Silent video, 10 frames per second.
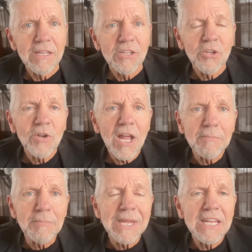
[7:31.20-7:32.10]
You're
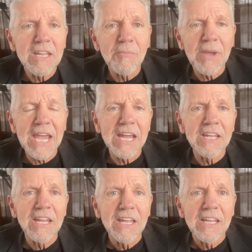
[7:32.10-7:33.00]
not being the
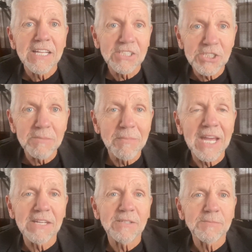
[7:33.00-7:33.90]
man that she
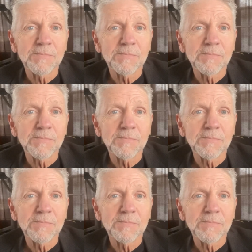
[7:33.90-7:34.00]
met.